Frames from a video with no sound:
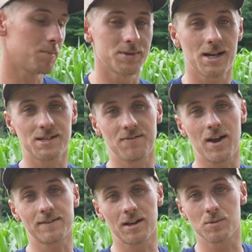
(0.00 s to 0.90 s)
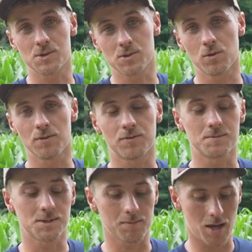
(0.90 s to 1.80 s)
Besides the fact that it was stolen
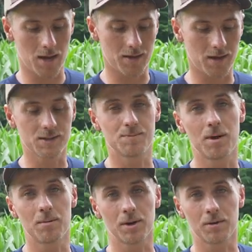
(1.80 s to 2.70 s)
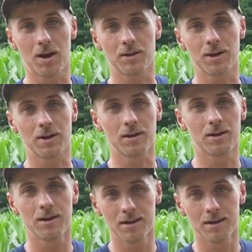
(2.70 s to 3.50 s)
from some guy that hunts public around here,